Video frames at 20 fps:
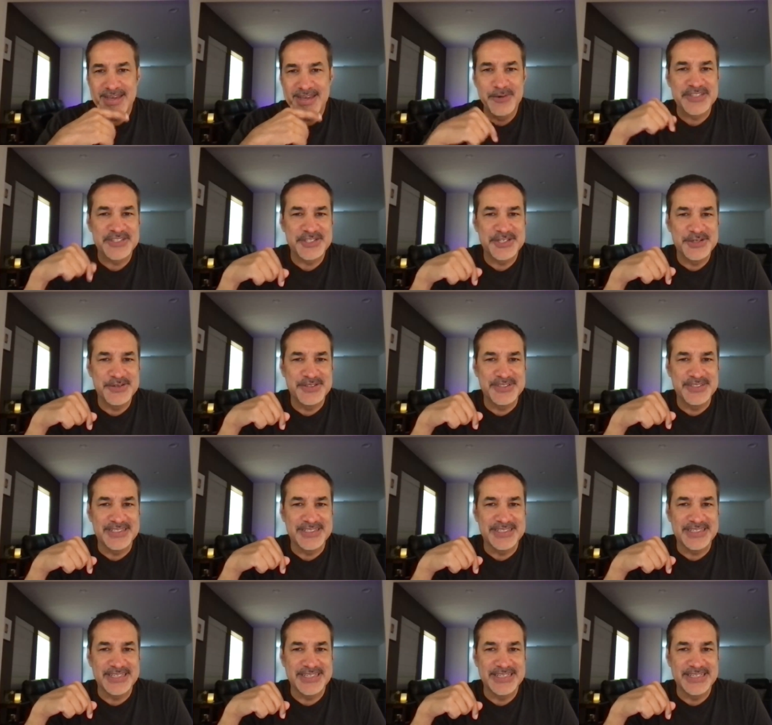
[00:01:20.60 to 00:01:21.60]
And there was a
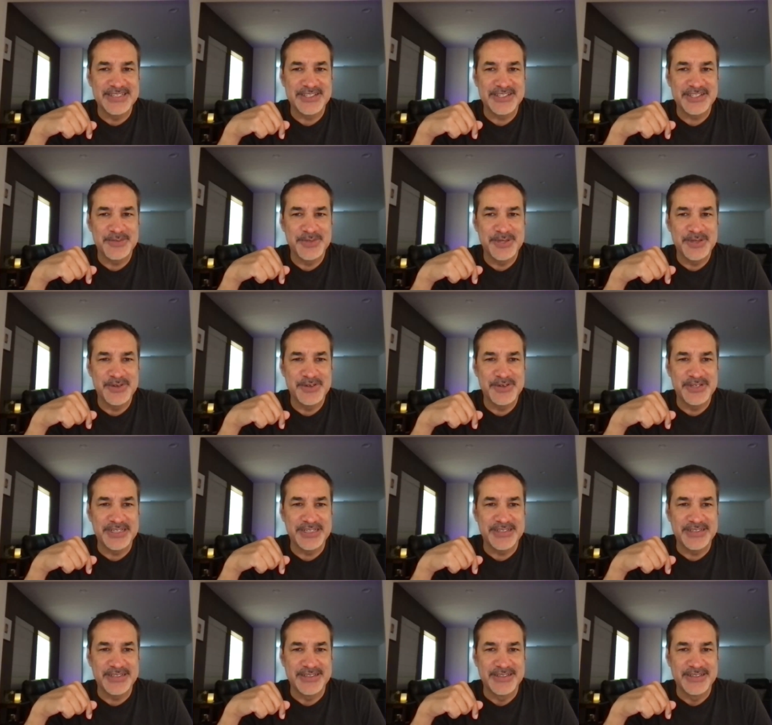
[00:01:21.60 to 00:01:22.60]
student in his
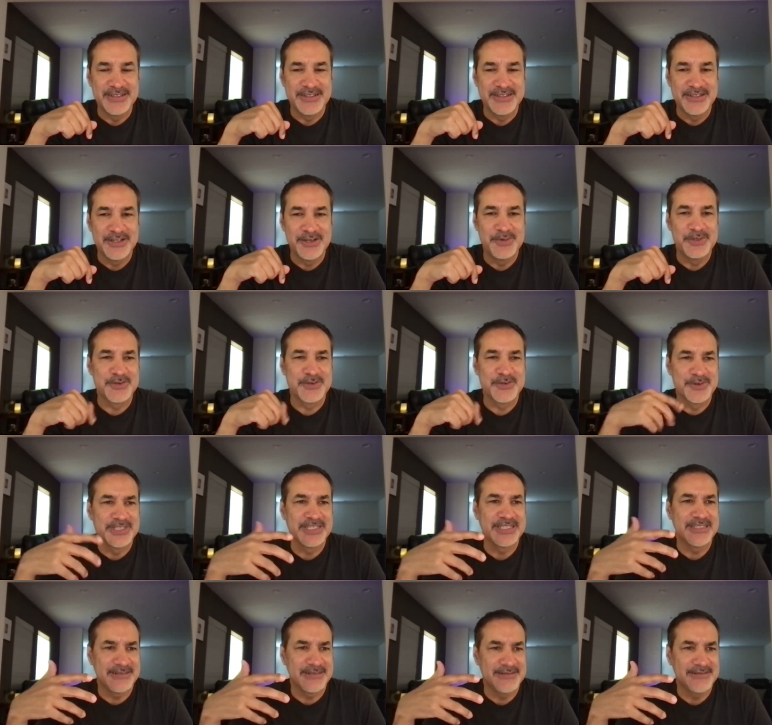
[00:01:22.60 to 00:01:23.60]
community who was
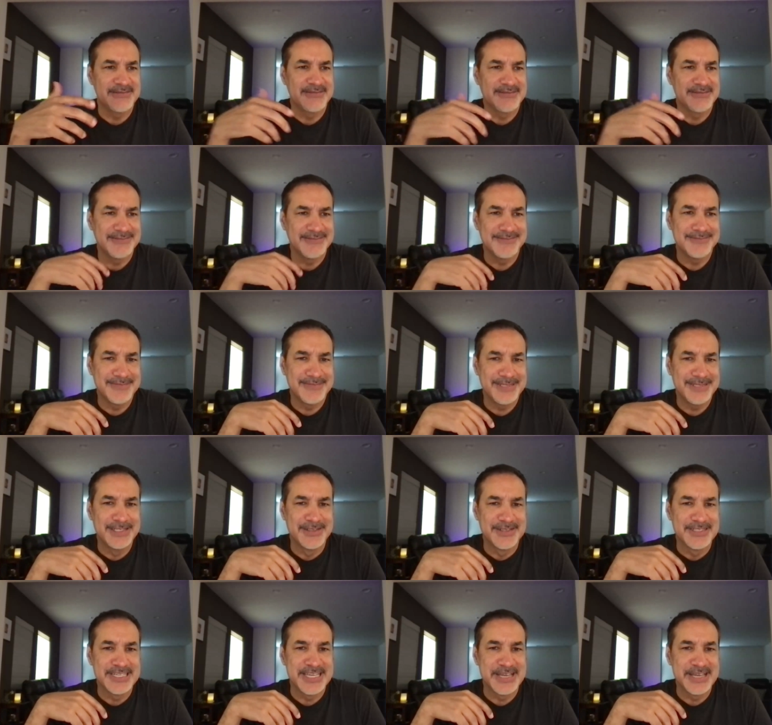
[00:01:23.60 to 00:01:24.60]
really
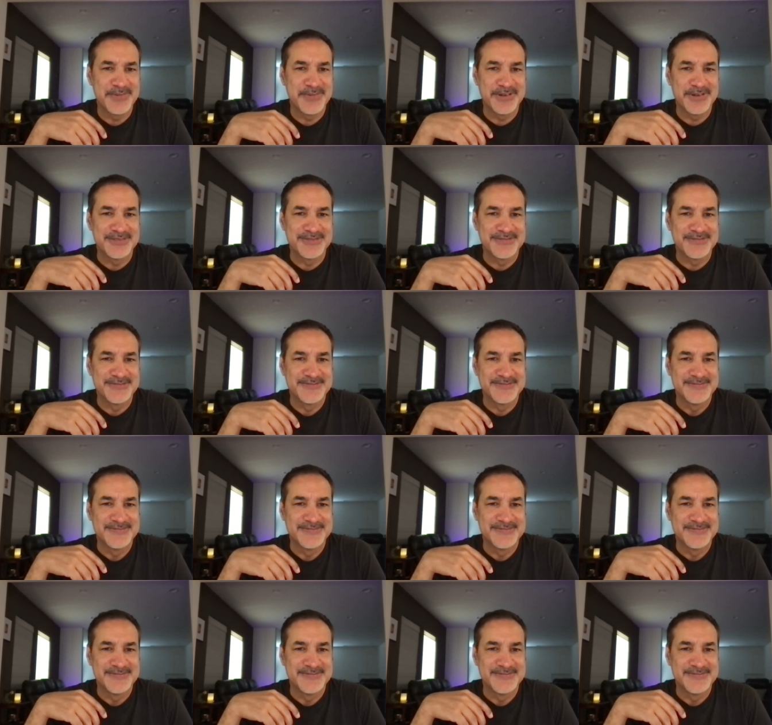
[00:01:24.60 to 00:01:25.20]
ill-tempered.